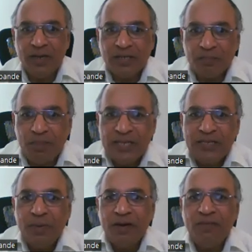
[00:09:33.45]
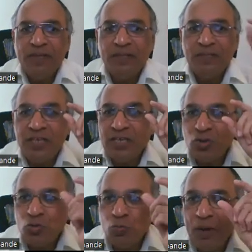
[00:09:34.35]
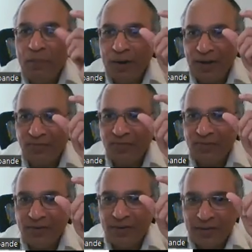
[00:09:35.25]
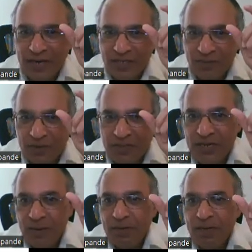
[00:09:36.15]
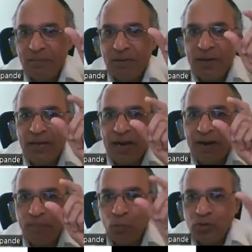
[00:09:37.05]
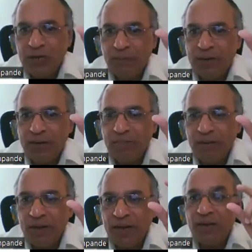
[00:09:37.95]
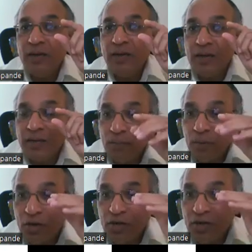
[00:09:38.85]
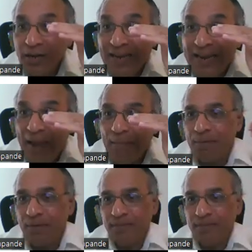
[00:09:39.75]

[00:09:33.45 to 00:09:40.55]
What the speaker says: Space between these two membranes, that is presynaptic membrane and postsynaptic membrane, the particular gap,